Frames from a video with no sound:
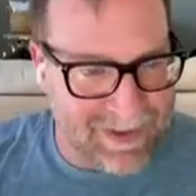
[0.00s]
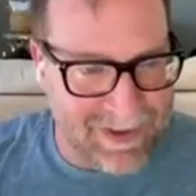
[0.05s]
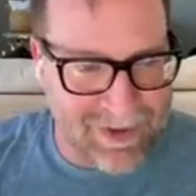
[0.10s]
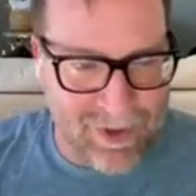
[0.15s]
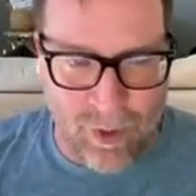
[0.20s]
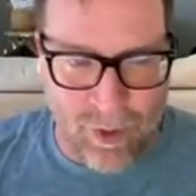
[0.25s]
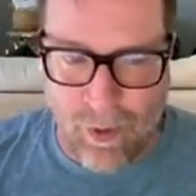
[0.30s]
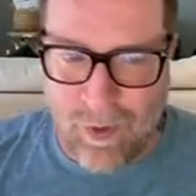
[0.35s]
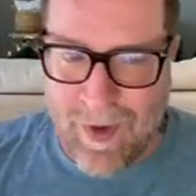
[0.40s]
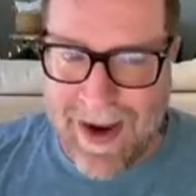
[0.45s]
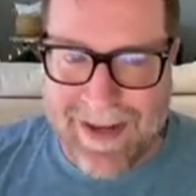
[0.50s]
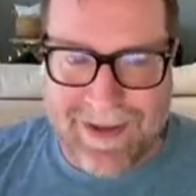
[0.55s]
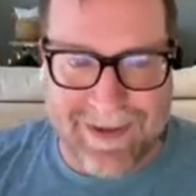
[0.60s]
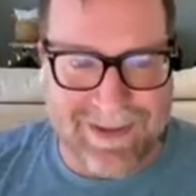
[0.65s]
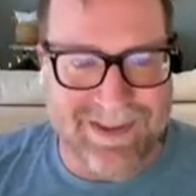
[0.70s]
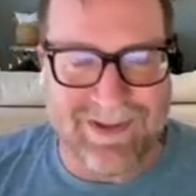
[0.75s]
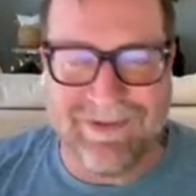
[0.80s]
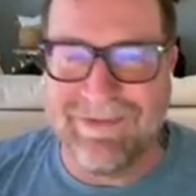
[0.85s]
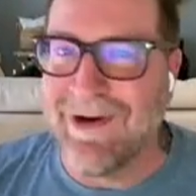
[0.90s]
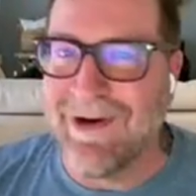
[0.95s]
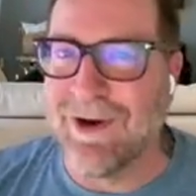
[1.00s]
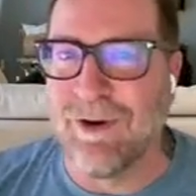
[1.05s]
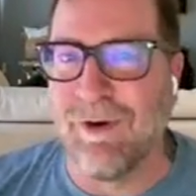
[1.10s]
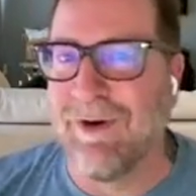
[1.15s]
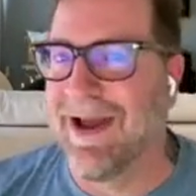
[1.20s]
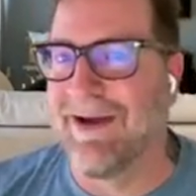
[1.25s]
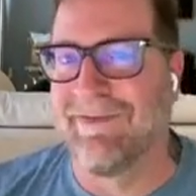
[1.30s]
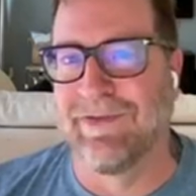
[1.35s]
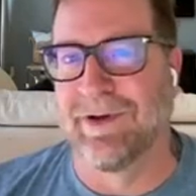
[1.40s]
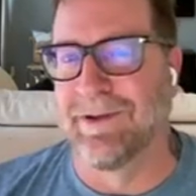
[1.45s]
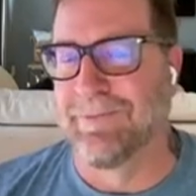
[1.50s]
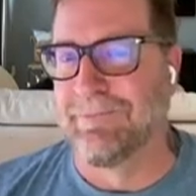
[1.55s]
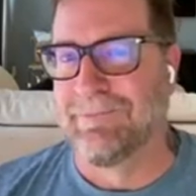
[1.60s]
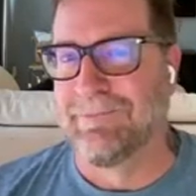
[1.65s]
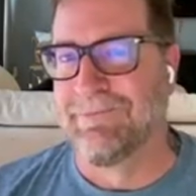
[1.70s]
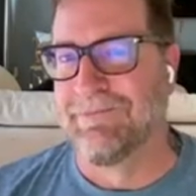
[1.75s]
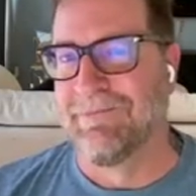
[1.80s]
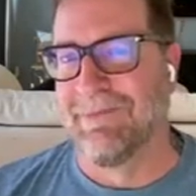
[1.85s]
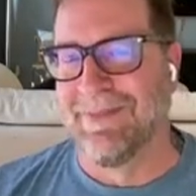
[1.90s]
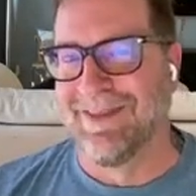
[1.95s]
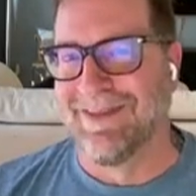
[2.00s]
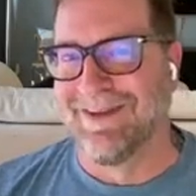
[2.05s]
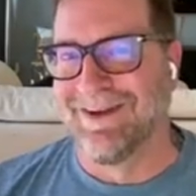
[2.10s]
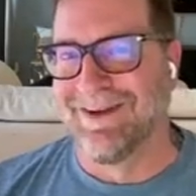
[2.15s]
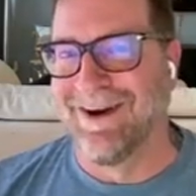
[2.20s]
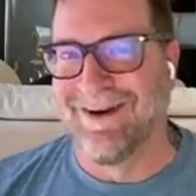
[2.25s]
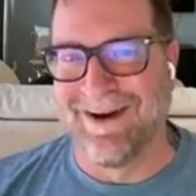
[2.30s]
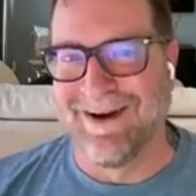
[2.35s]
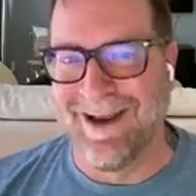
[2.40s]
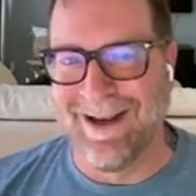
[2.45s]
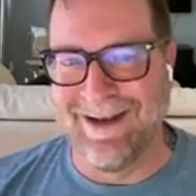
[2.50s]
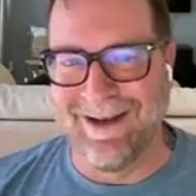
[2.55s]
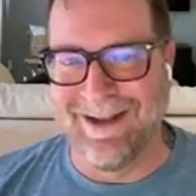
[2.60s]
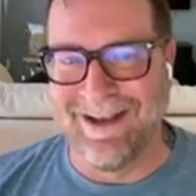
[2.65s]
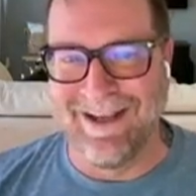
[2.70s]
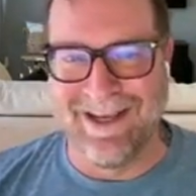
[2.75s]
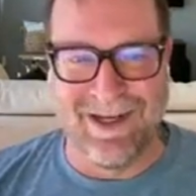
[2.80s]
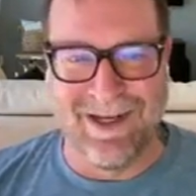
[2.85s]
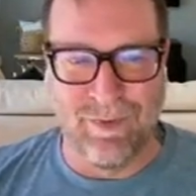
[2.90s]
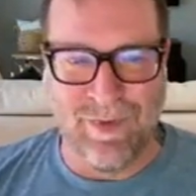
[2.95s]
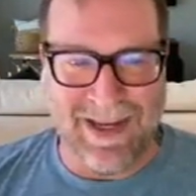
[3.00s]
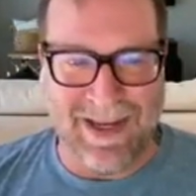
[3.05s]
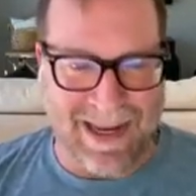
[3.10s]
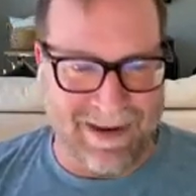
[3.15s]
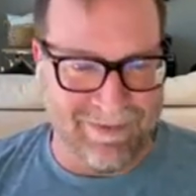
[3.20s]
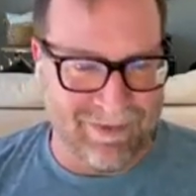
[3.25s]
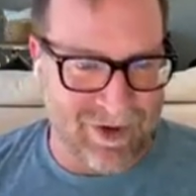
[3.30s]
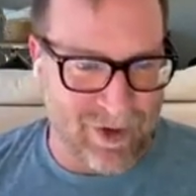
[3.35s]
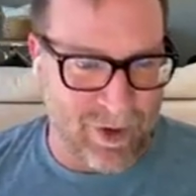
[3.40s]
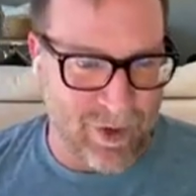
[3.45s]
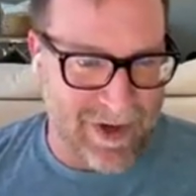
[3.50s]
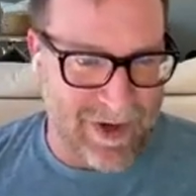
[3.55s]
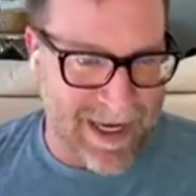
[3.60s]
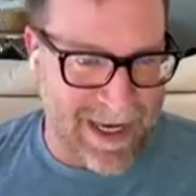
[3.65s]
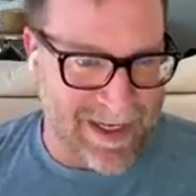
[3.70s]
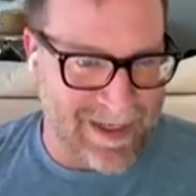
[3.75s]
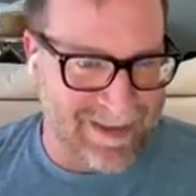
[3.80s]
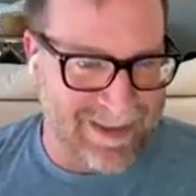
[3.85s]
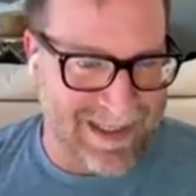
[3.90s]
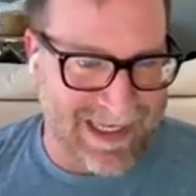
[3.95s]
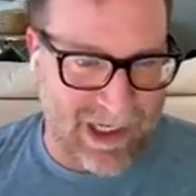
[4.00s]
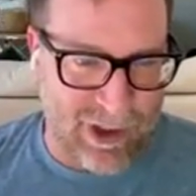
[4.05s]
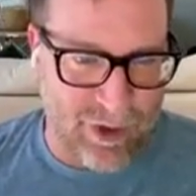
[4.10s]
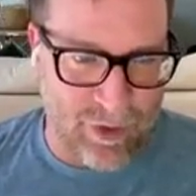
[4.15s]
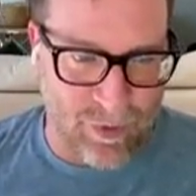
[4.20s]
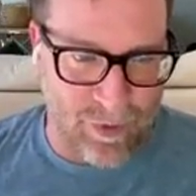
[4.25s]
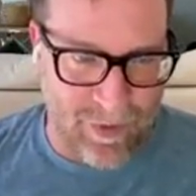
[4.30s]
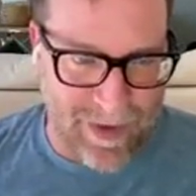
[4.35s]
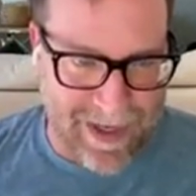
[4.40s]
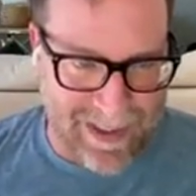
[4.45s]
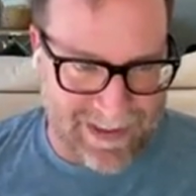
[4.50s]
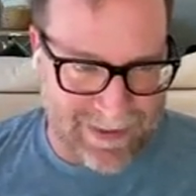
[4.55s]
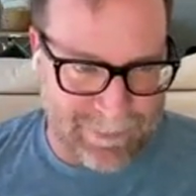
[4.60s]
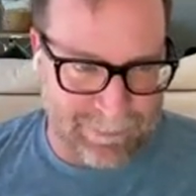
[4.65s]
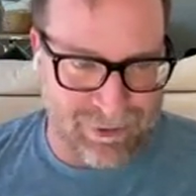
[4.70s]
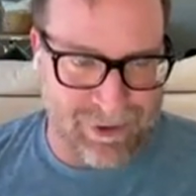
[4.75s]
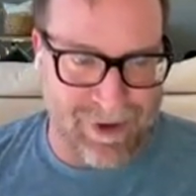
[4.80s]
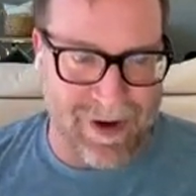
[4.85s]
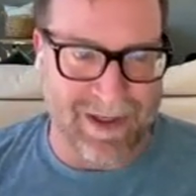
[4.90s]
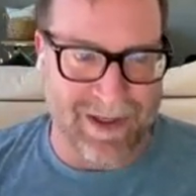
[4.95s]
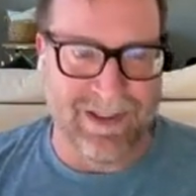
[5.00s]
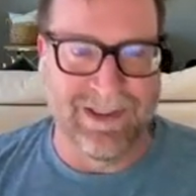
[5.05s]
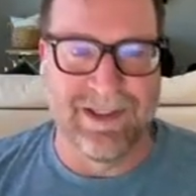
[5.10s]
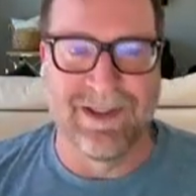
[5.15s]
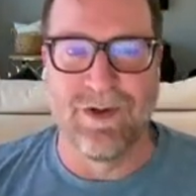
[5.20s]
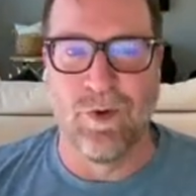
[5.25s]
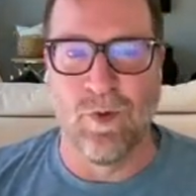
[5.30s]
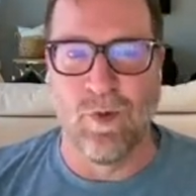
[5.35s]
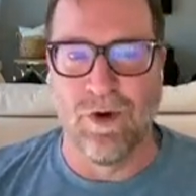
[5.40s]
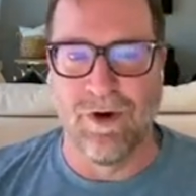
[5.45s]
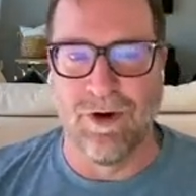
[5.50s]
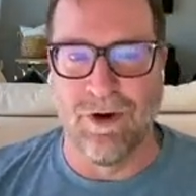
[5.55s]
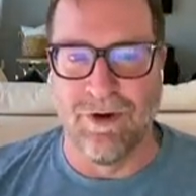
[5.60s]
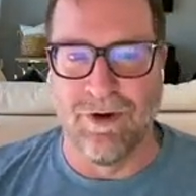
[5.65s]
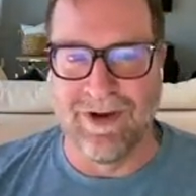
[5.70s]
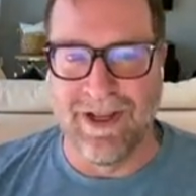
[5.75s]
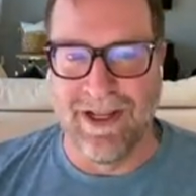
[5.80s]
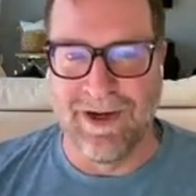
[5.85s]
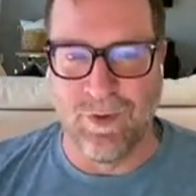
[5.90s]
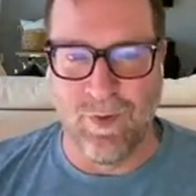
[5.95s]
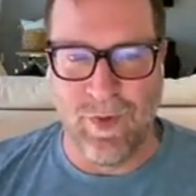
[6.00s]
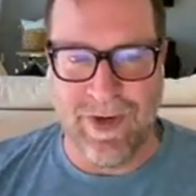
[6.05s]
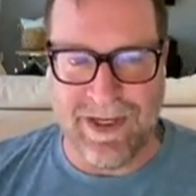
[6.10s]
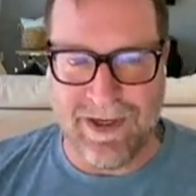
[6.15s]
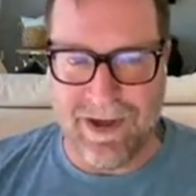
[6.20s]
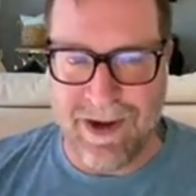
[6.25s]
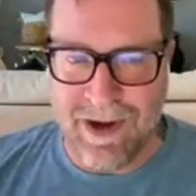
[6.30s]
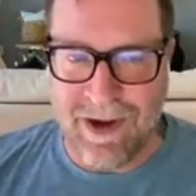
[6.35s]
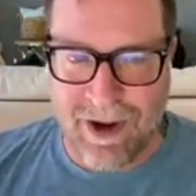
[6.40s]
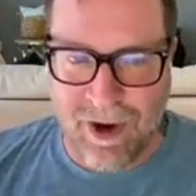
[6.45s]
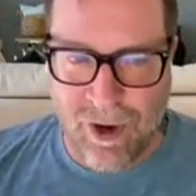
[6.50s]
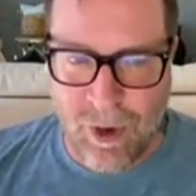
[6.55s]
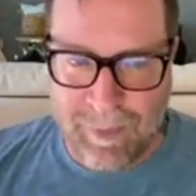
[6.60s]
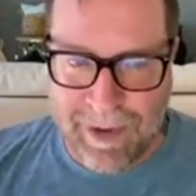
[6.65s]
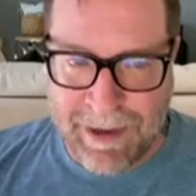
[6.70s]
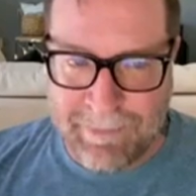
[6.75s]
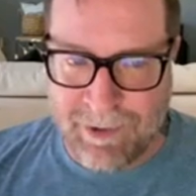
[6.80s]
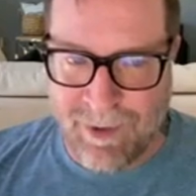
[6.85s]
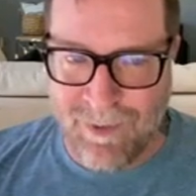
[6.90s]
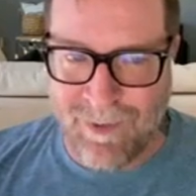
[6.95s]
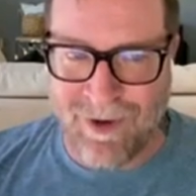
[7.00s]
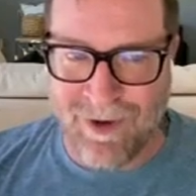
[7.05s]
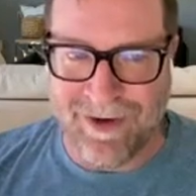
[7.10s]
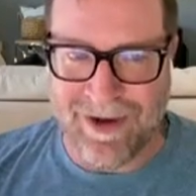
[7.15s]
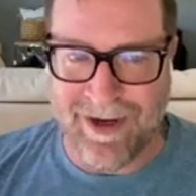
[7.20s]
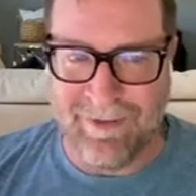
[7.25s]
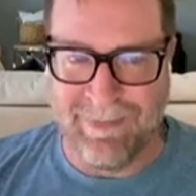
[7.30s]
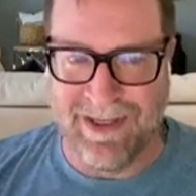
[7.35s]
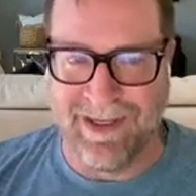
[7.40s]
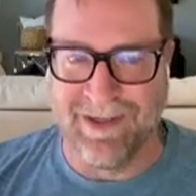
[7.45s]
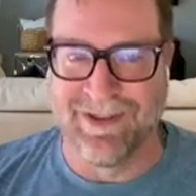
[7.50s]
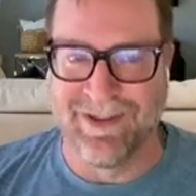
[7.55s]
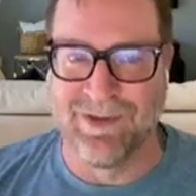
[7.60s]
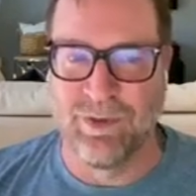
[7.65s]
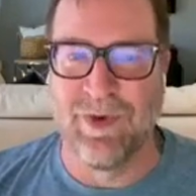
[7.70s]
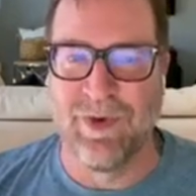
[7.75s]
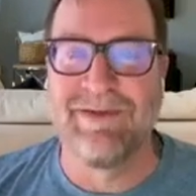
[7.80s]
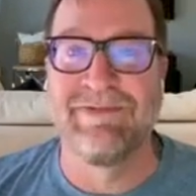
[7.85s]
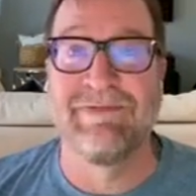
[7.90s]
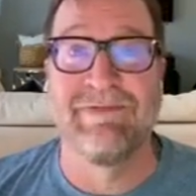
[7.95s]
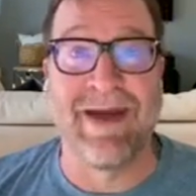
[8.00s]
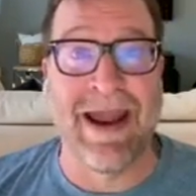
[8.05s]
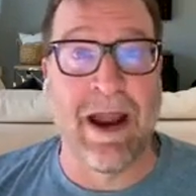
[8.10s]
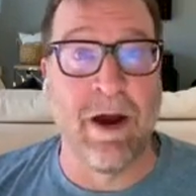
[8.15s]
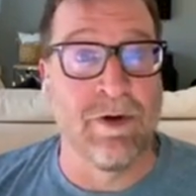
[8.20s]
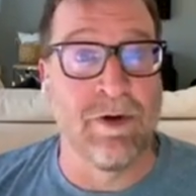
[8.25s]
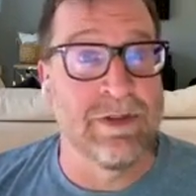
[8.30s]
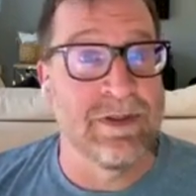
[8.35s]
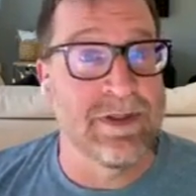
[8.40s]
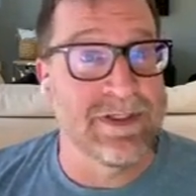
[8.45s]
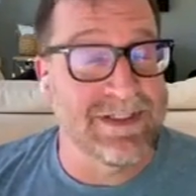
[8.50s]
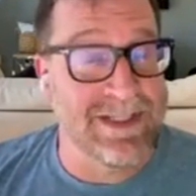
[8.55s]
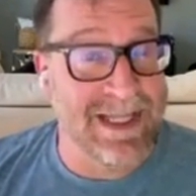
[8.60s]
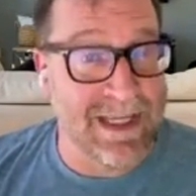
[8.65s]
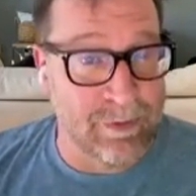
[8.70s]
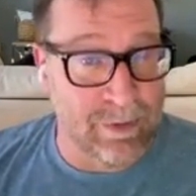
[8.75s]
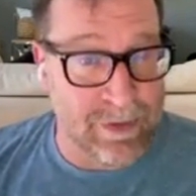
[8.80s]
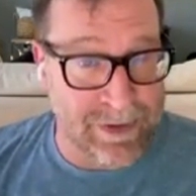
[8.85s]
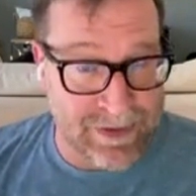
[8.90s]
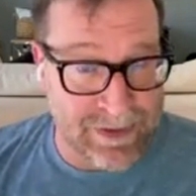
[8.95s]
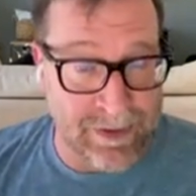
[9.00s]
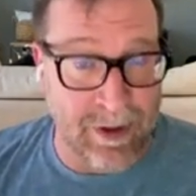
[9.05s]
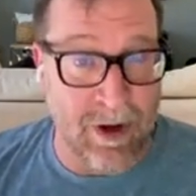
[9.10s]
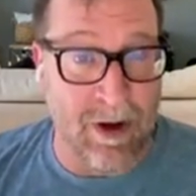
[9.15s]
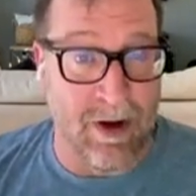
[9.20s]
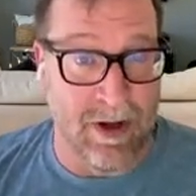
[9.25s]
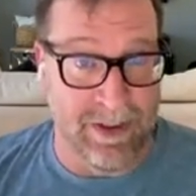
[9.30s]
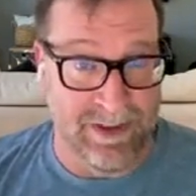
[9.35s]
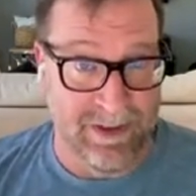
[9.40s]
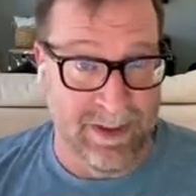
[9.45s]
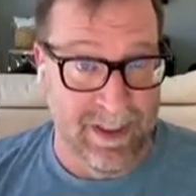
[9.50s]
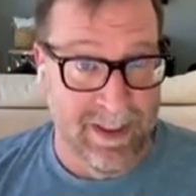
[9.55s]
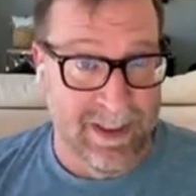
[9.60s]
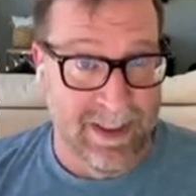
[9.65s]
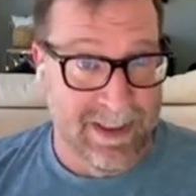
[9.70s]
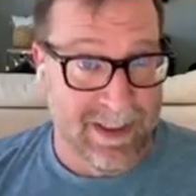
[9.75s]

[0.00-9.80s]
greatest funnel ever, all right, and we have created the greatest product in the world, and we know people want it because we found the secret sauce,